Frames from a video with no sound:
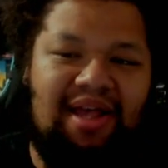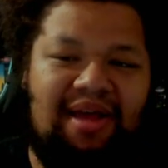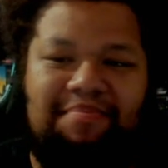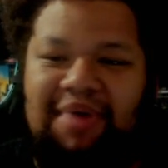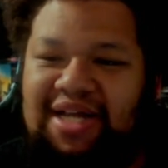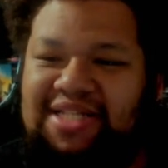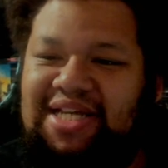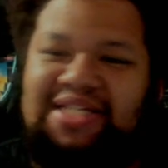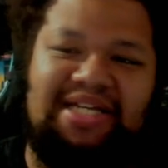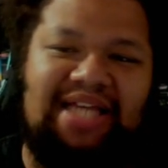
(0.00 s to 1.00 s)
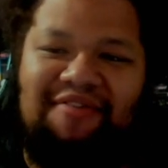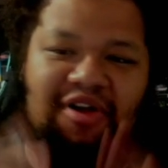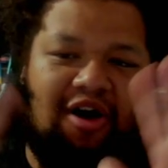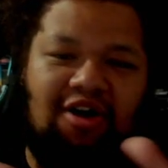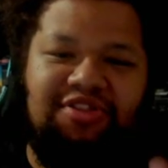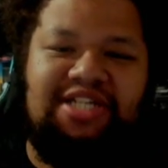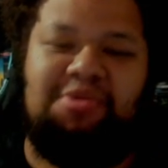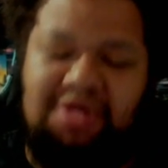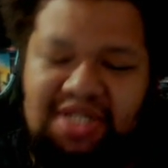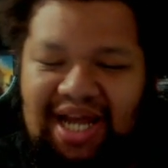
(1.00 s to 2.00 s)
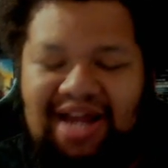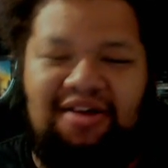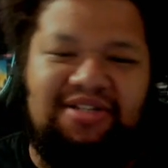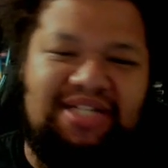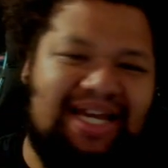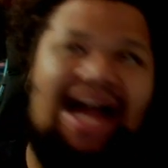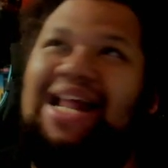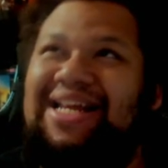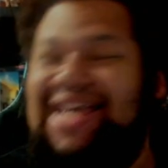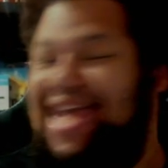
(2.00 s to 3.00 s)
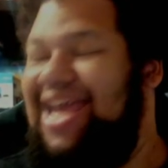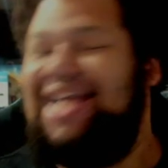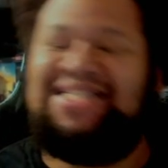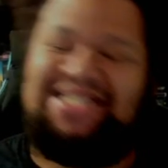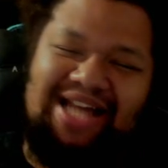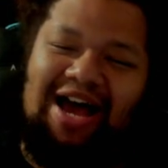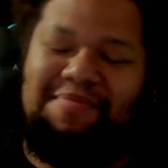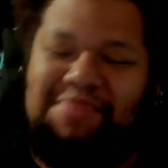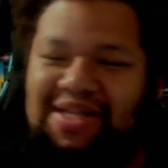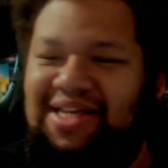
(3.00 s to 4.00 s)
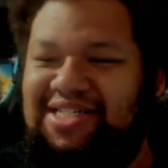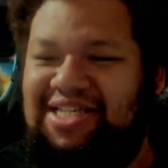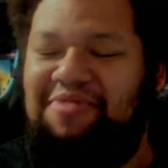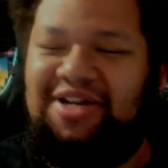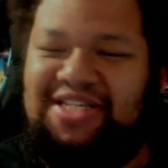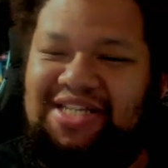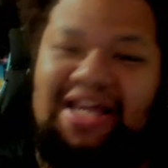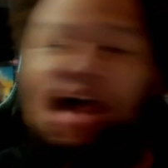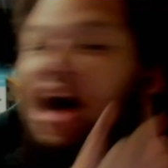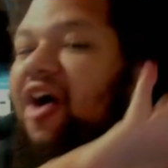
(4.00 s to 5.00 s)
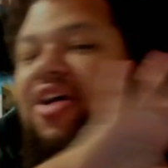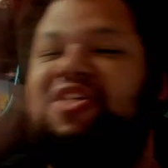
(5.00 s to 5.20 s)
But since he's having all these world titles, he kind of can't stop unless he wants to let all his